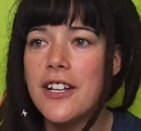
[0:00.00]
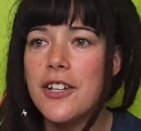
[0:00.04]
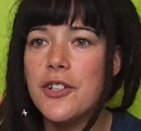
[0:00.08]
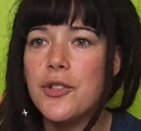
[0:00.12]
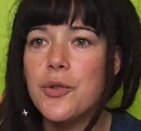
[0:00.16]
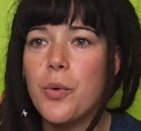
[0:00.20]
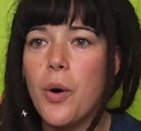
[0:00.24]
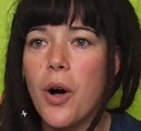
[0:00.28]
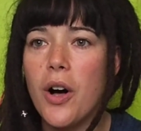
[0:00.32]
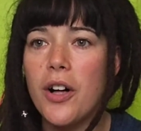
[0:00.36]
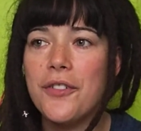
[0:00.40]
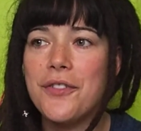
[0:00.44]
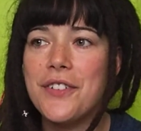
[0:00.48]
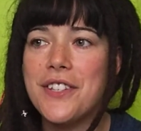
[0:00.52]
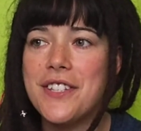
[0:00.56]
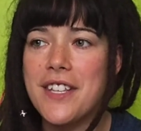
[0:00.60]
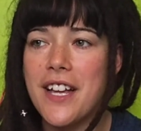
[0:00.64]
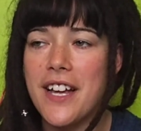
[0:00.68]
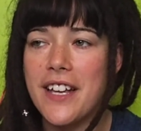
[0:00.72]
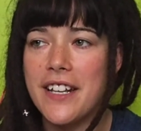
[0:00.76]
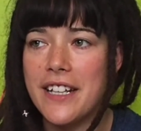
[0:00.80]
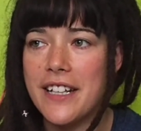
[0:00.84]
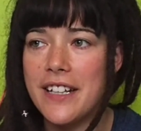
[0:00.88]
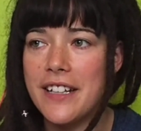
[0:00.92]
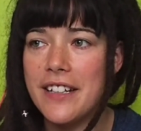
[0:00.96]
to all of a
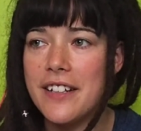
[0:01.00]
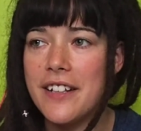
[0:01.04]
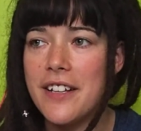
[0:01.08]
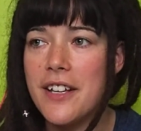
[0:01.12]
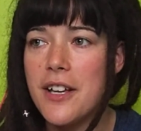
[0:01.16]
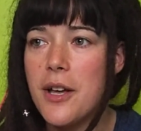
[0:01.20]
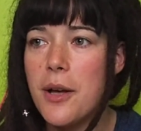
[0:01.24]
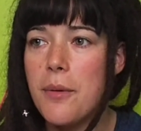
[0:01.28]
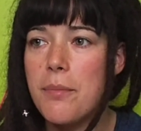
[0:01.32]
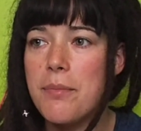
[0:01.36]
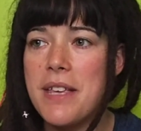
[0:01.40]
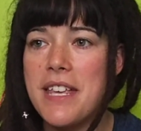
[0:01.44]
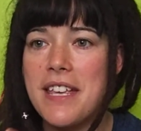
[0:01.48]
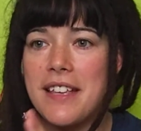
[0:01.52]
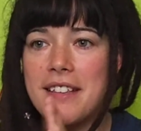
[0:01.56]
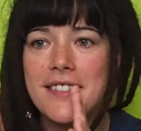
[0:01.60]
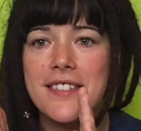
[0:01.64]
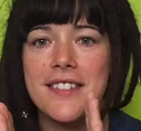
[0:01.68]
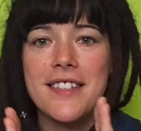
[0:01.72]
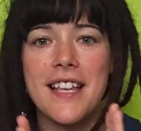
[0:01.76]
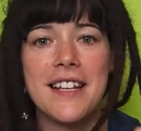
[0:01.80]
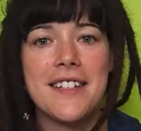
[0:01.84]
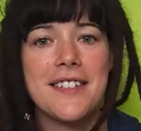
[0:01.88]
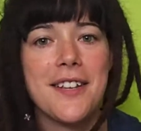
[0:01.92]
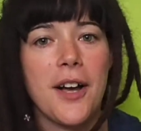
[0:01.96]
sudden being
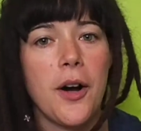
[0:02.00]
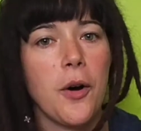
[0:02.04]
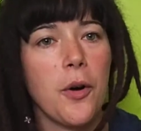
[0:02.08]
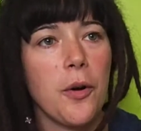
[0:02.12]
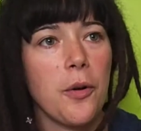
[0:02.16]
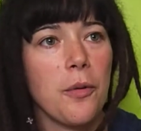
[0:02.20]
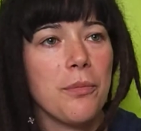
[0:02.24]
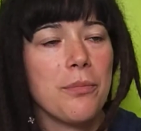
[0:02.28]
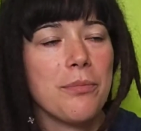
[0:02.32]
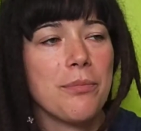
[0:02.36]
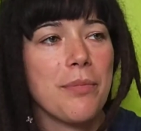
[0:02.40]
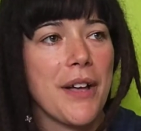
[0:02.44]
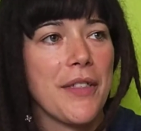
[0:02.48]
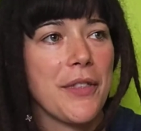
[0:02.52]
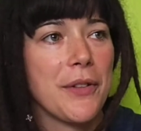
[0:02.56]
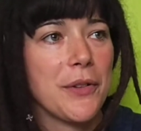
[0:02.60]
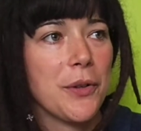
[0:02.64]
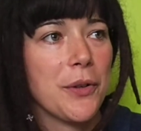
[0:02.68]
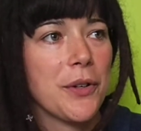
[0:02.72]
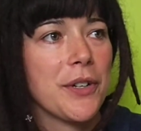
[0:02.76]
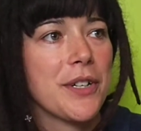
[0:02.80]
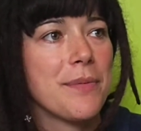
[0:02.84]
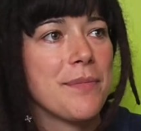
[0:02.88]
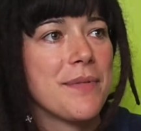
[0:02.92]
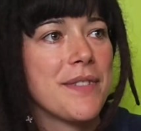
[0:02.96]
sent home by the
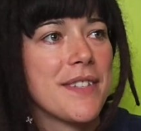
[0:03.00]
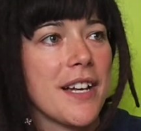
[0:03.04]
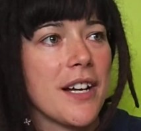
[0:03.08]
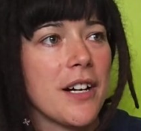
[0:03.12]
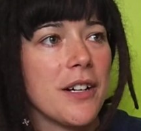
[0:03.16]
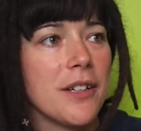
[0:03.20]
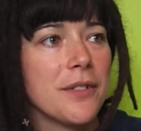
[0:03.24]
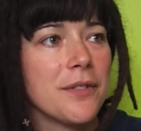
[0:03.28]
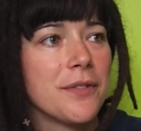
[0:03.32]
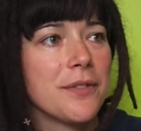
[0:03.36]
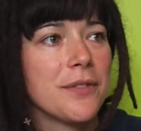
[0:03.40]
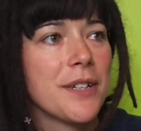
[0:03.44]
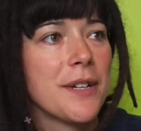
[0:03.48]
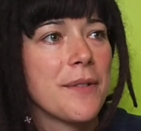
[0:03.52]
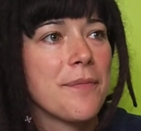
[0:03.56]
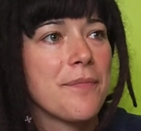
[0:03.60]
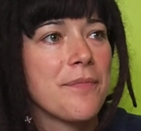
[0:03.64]
Lord himself